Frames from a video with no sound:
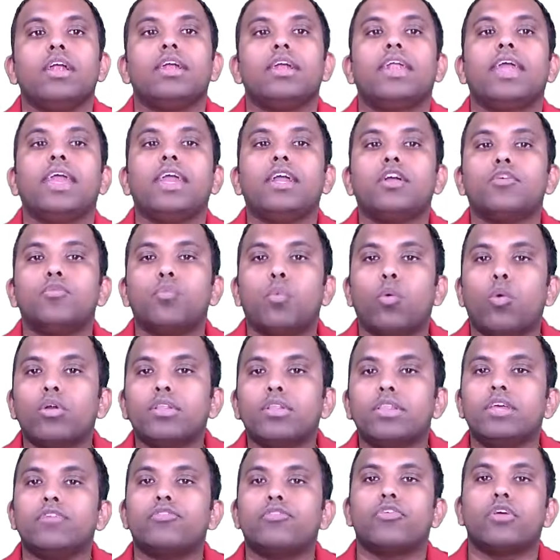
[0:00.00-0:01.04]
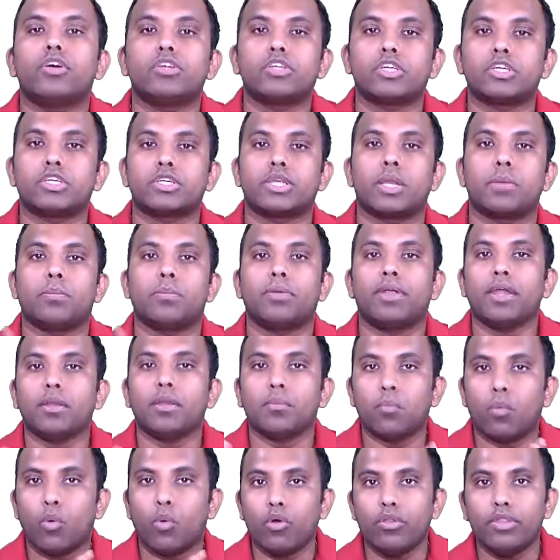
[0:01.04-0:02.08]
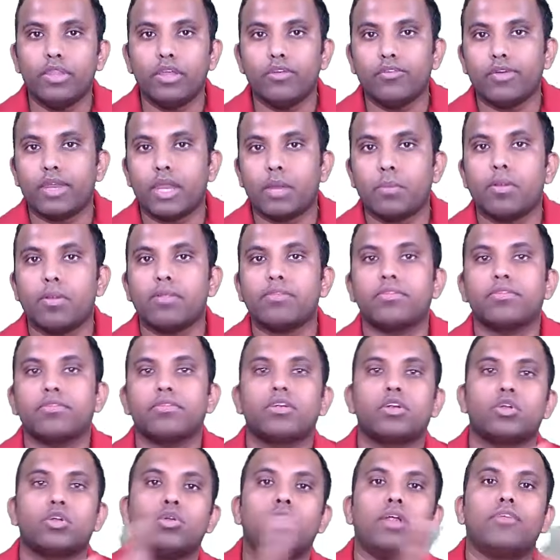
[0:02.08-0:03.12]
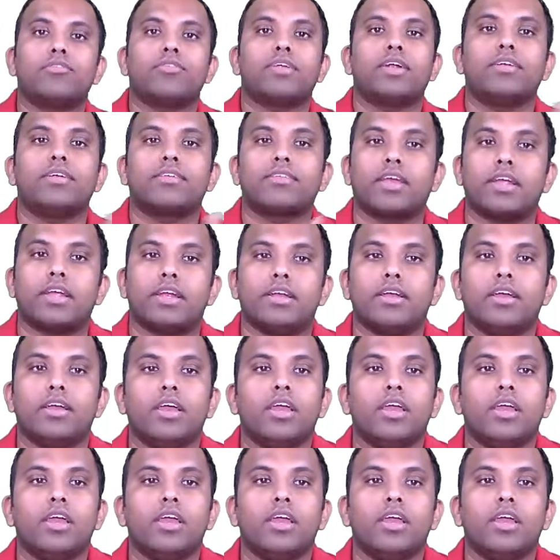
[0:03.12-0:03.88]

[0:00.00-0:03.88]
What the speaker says: Take both the first step. Take both the variables to left hand side.